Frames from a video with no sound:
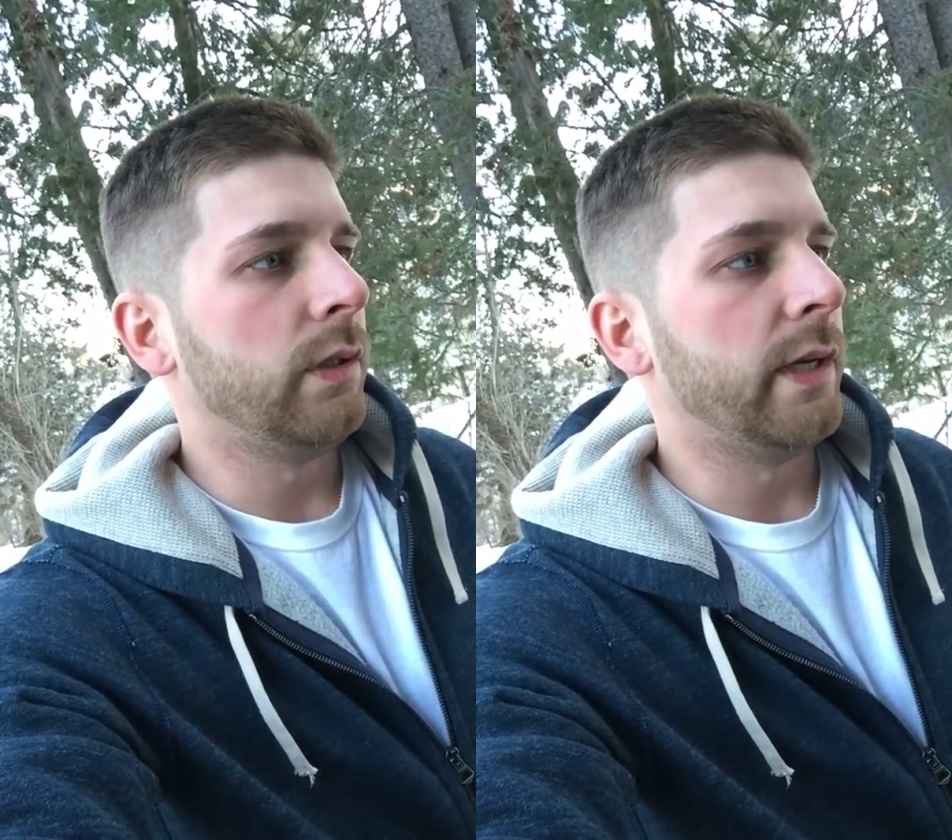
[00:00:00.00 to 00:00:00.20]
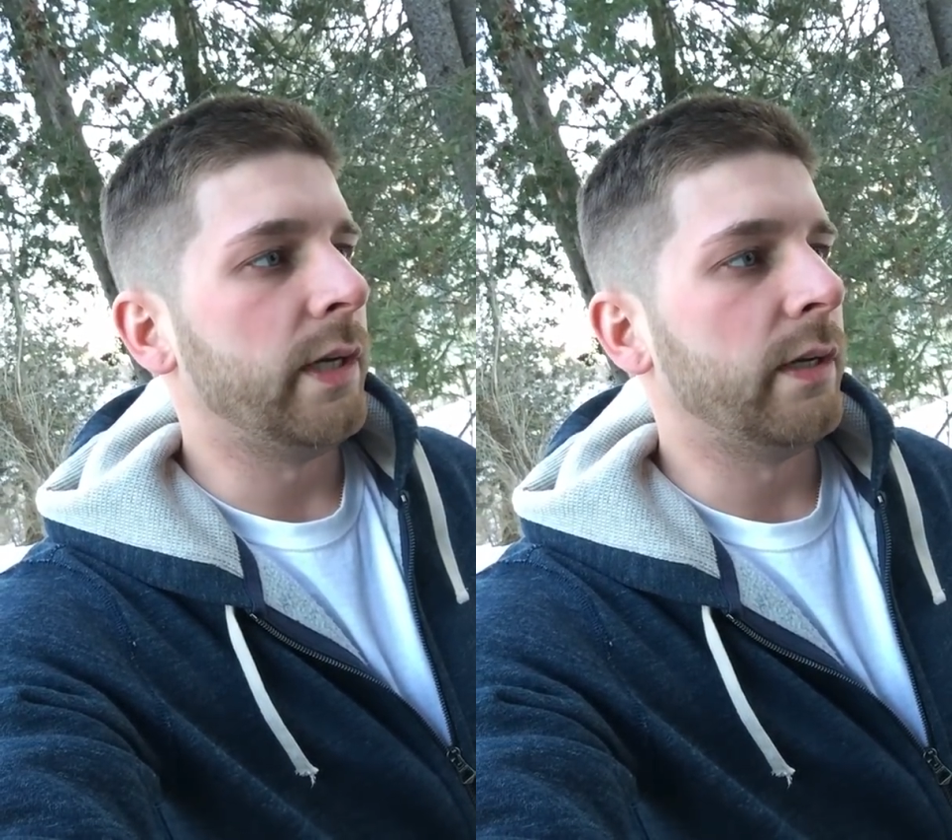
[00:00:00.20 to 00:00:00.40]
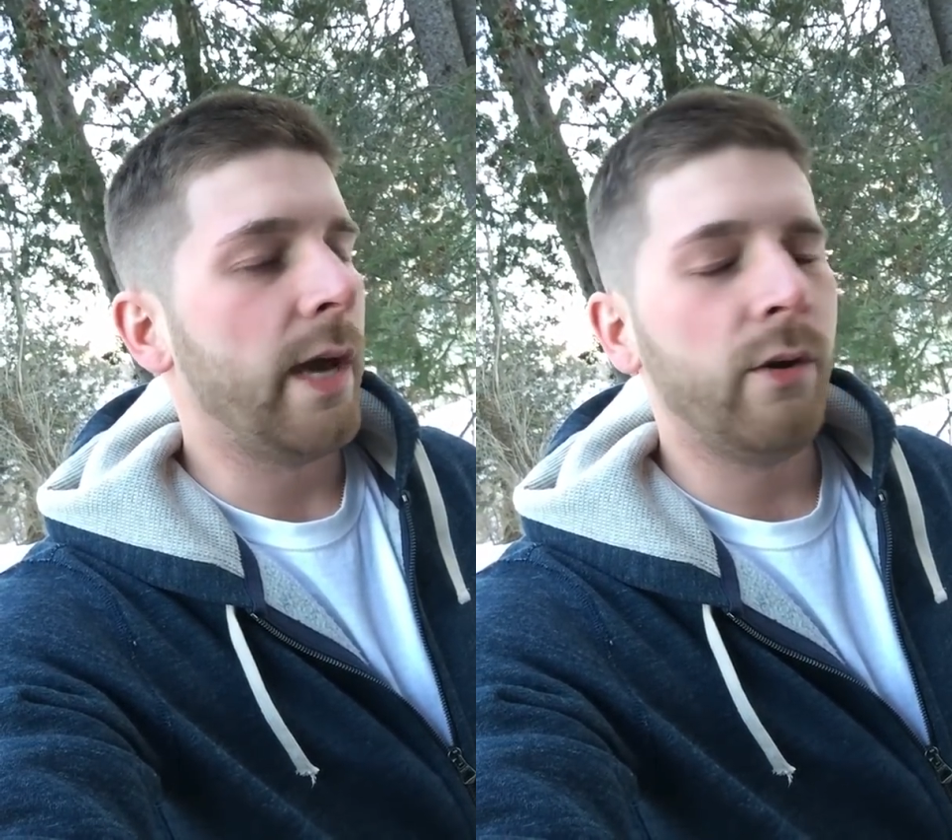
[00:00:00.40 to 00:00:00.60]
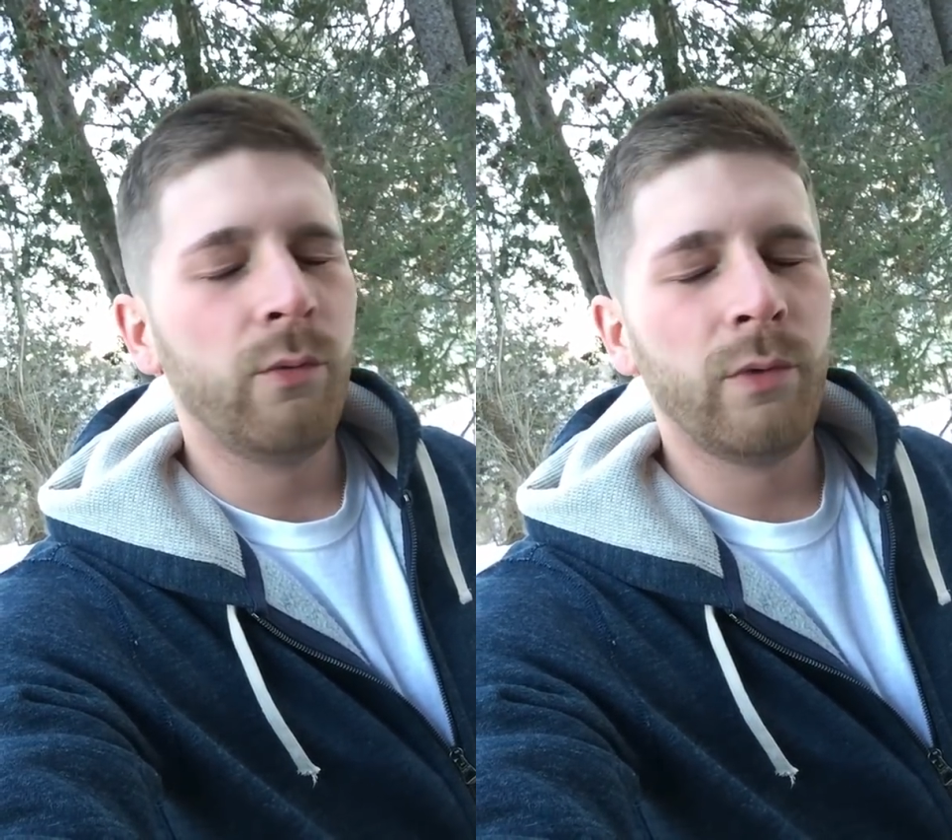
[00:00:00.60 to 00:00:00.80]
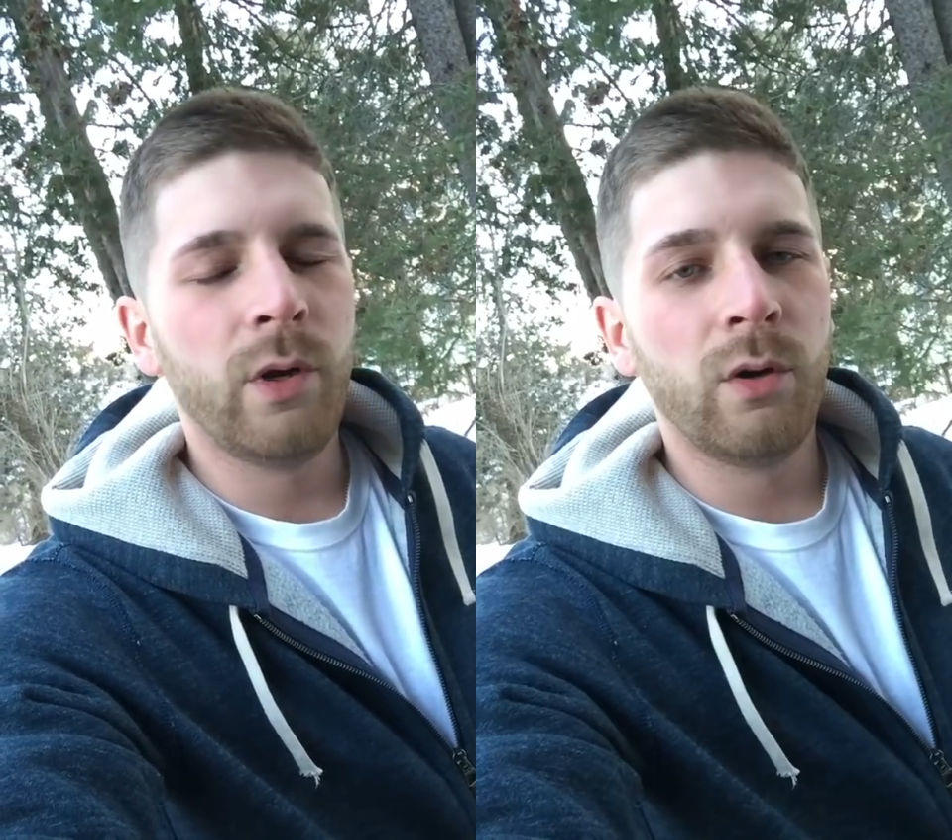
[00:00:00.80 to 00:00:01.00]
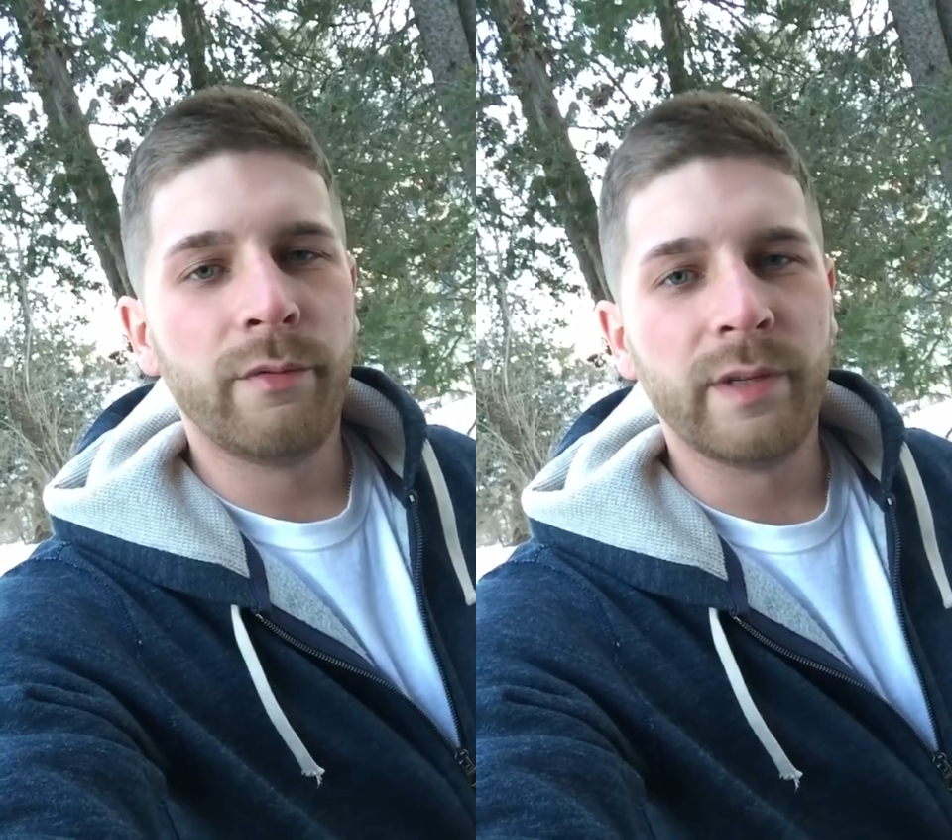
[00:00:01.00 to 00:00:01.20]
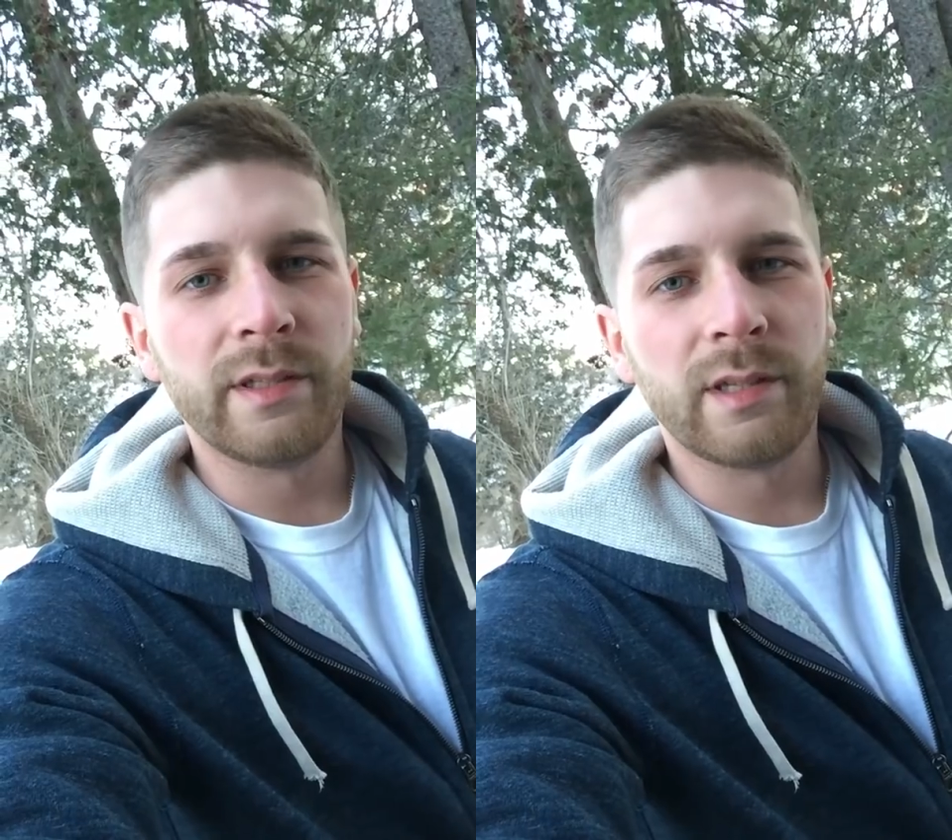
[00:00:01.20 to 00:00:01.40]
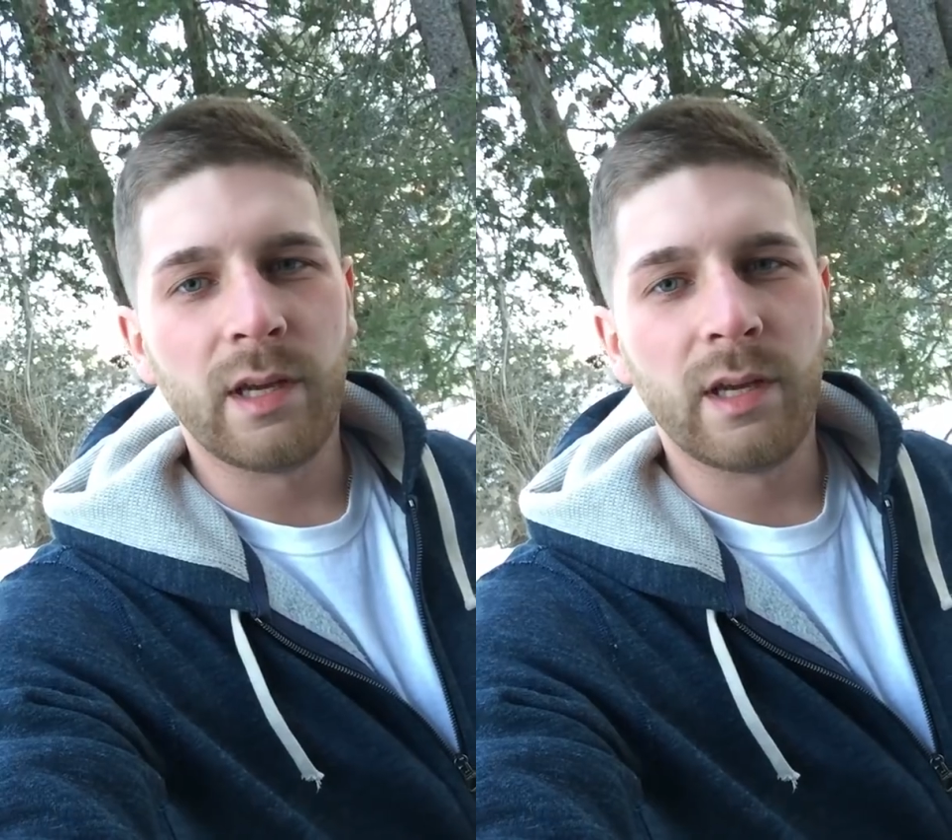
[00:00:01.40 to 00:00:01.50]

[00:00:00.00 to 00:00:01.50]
yeah, I don't know if it's,